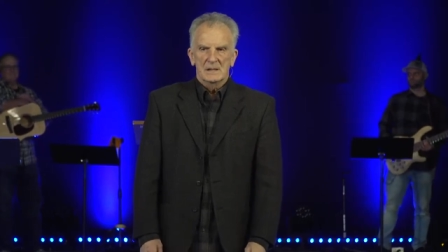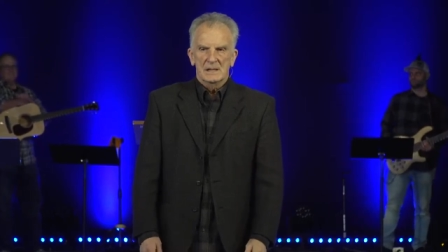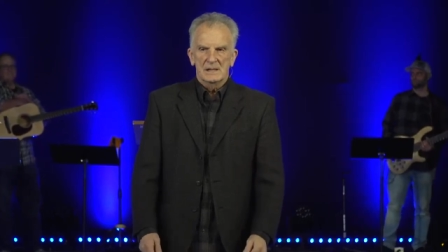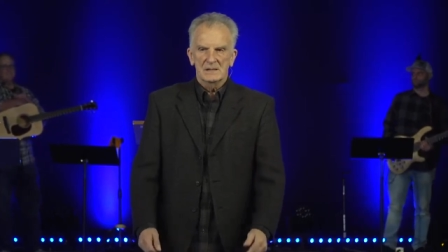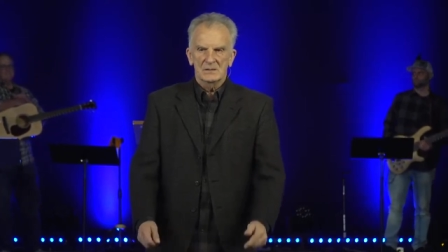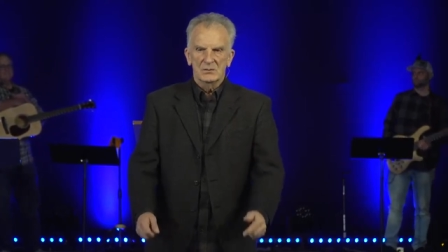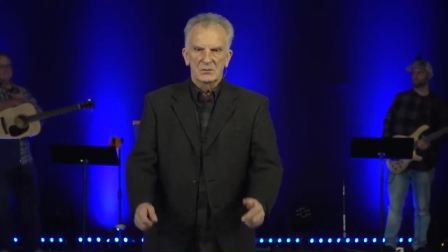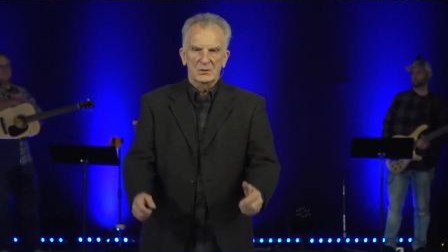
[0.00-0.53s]

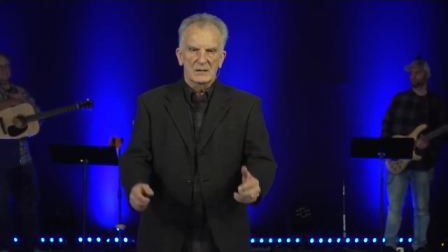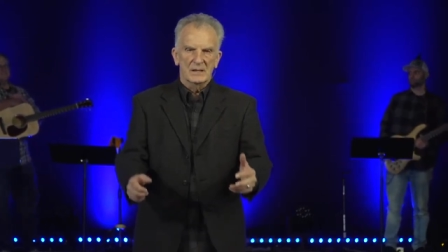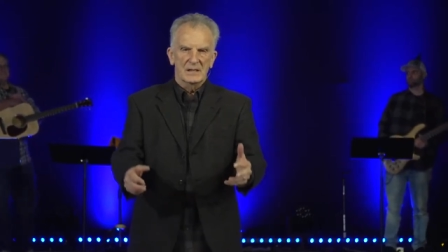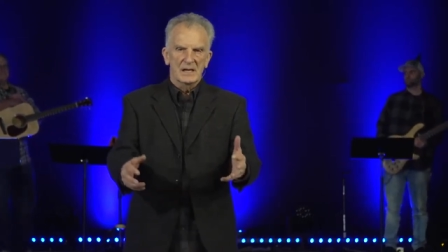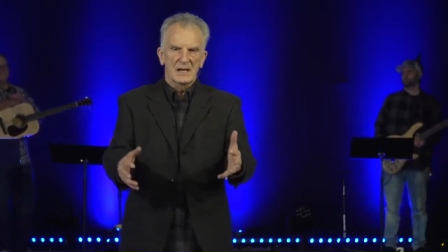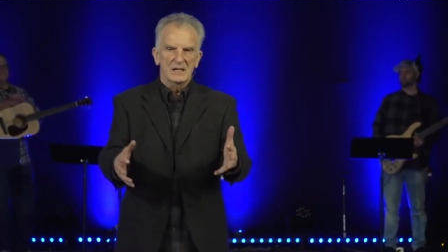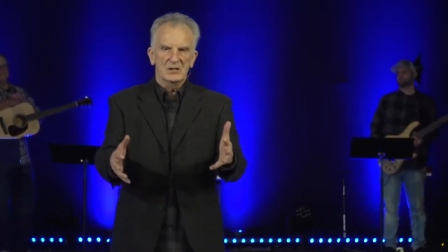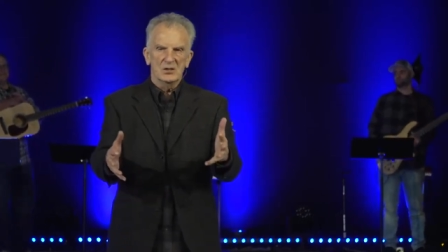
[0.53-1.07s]
He's looking
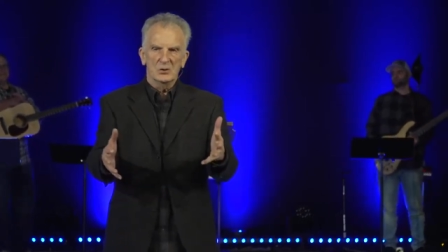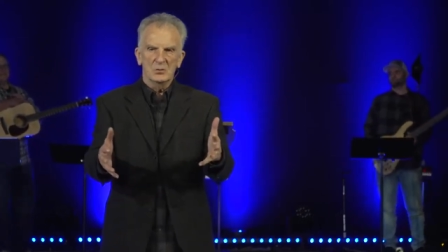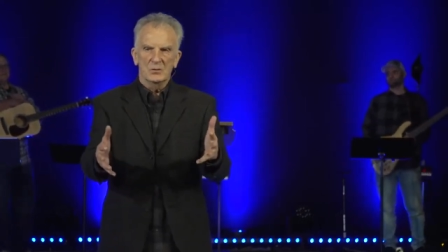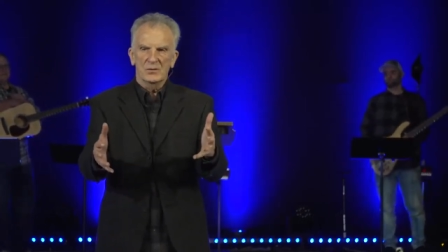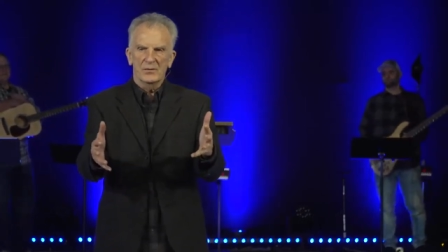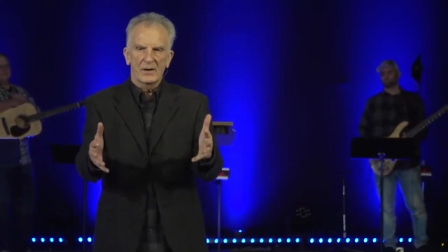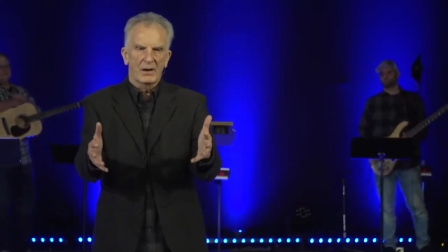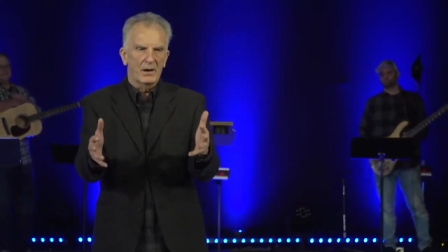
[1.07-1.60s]
at you
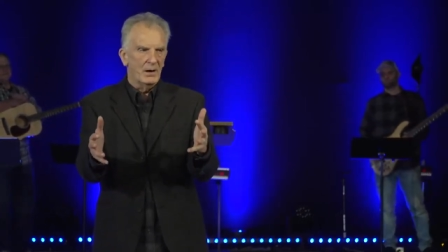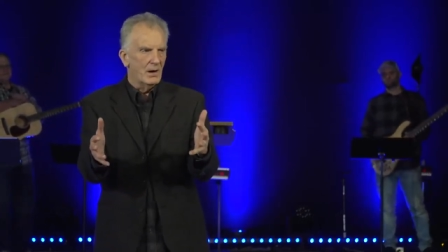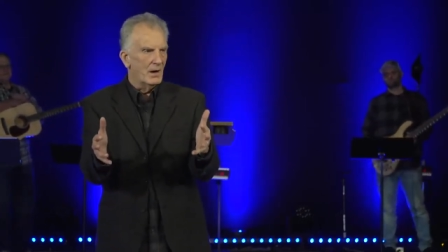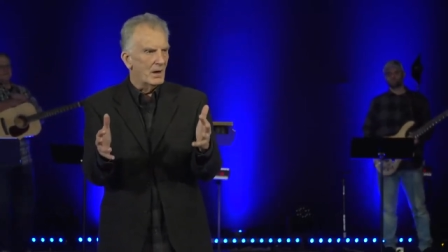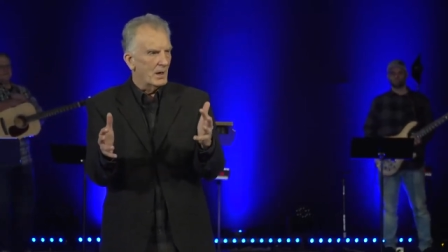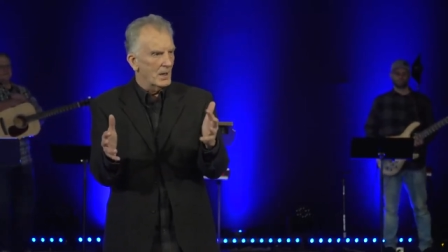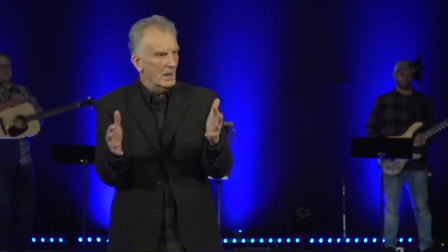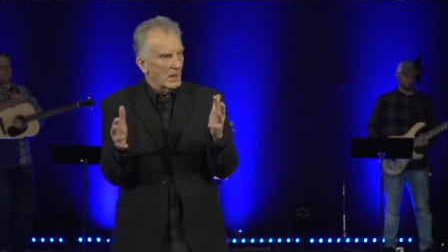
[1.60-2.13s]
with
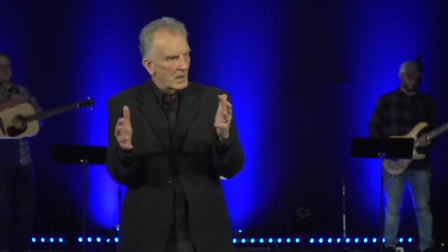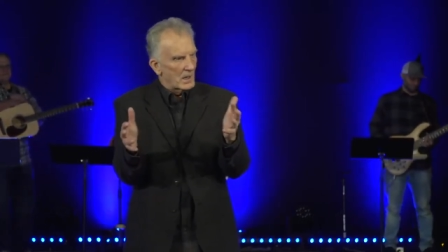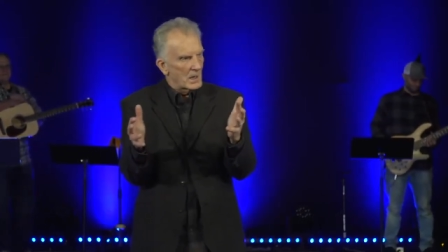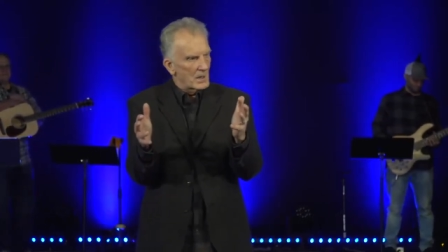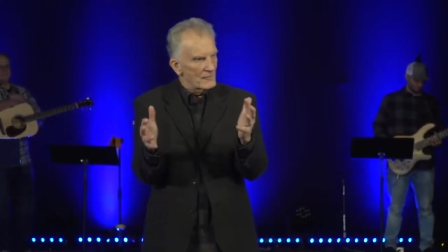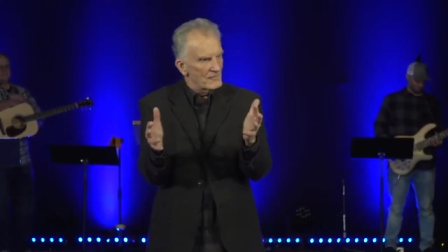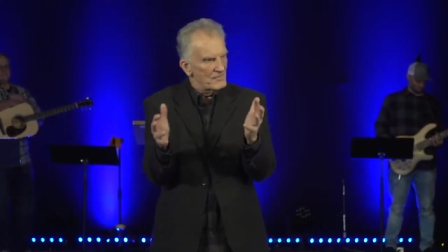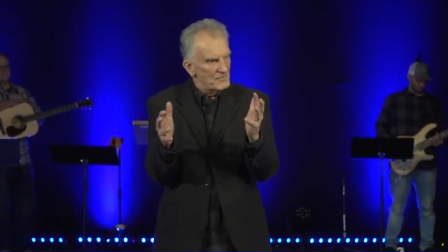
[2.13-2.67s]
a
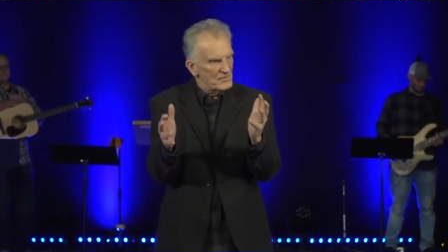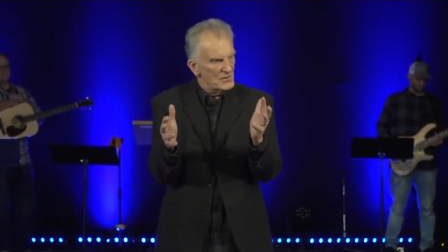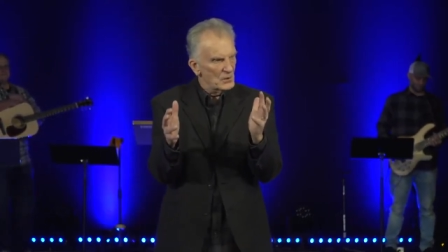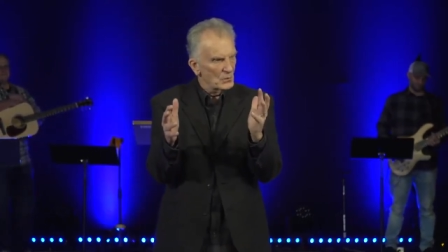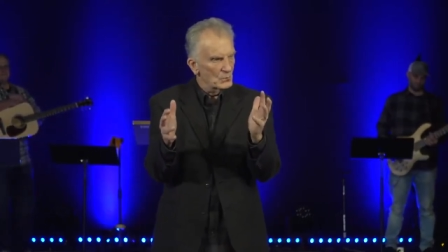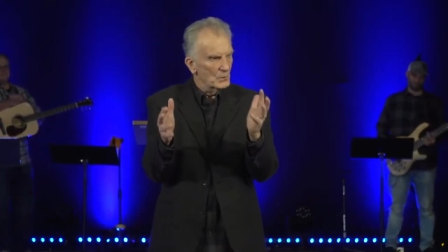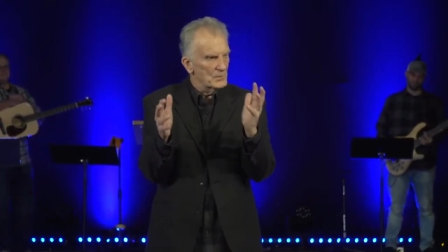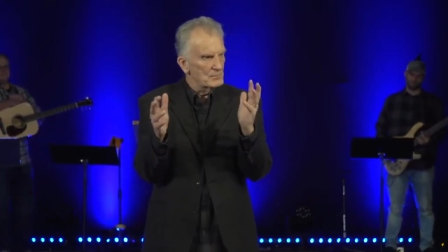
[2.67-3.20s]
heart
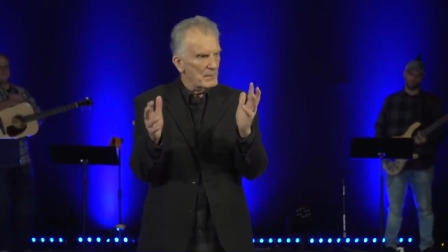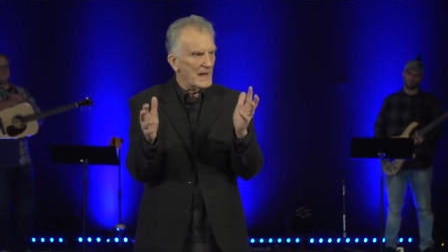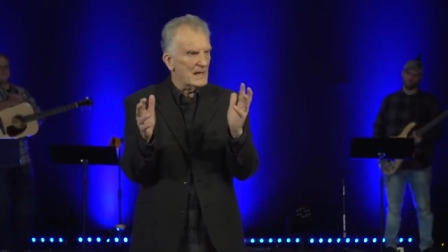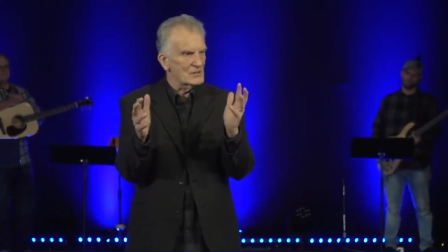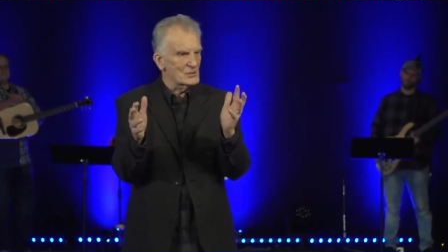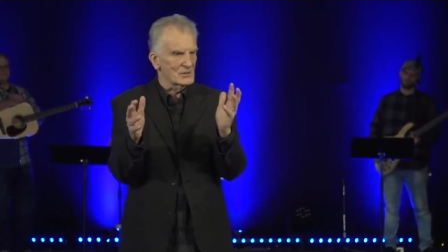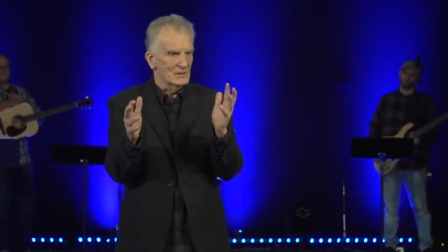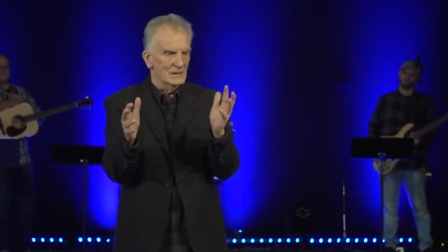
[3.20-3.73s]
filled with
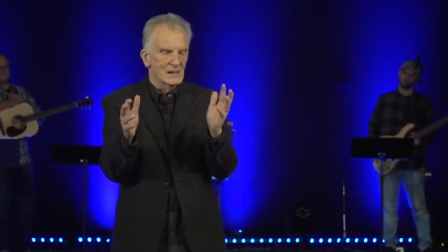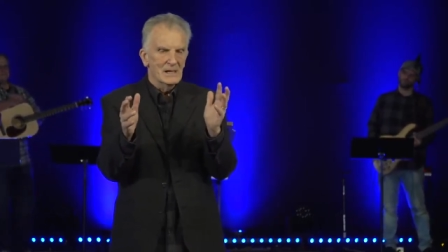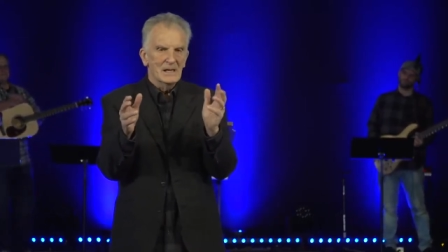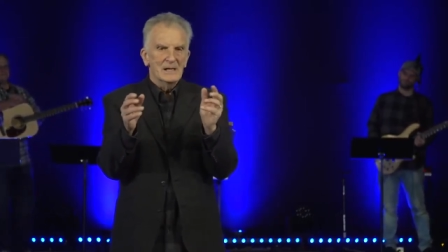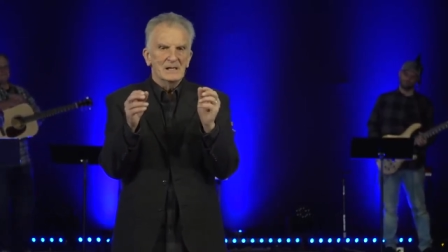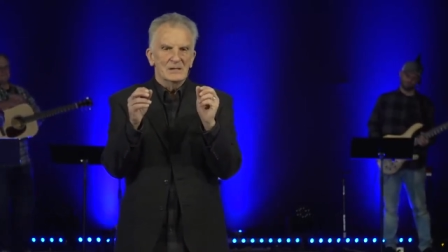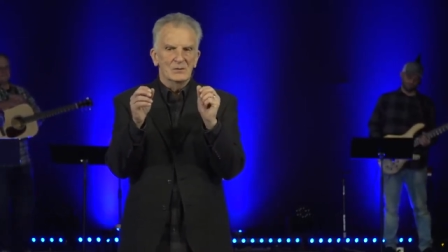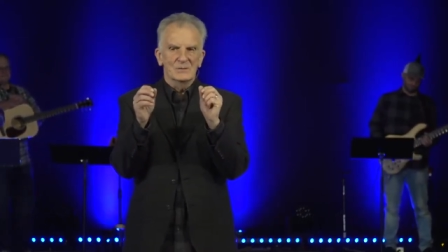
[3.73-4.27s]
passion.
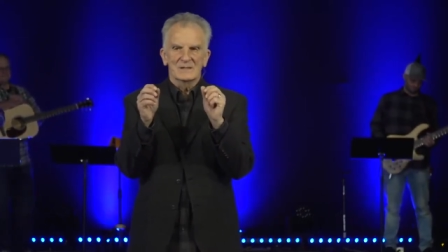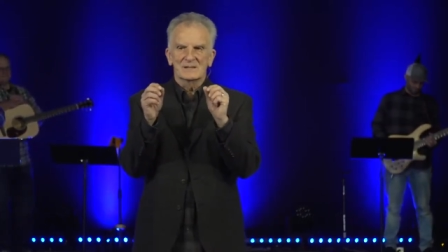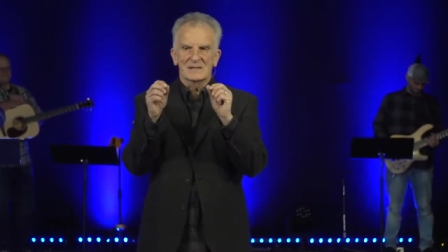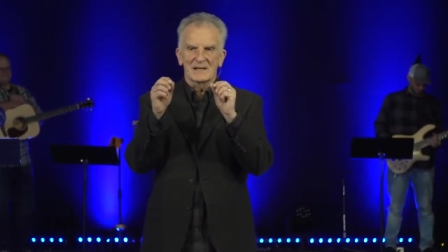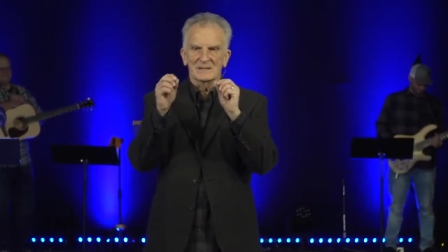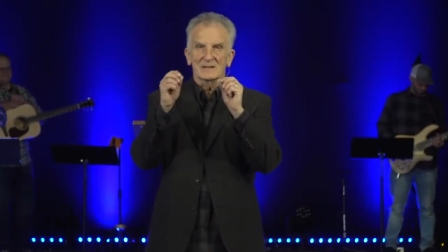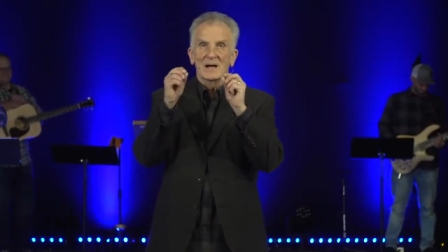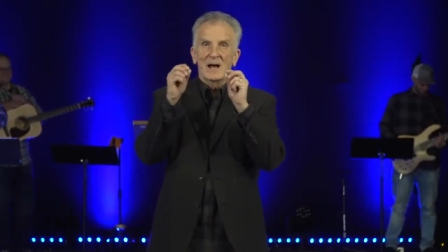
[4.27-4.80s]
You know, it
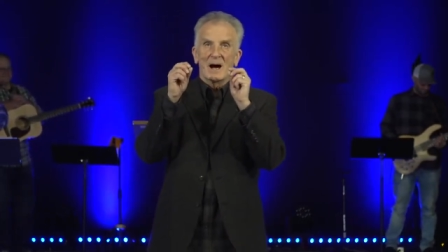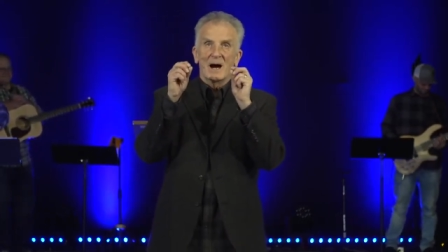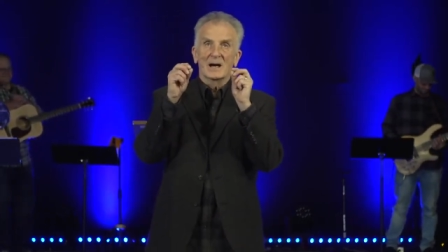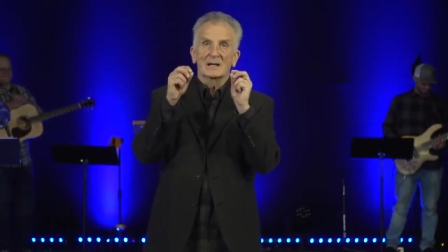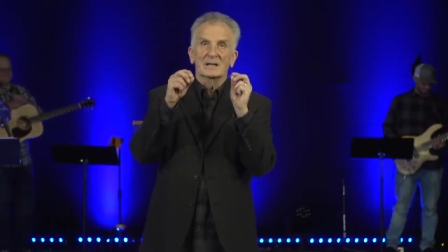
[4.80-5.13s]
says our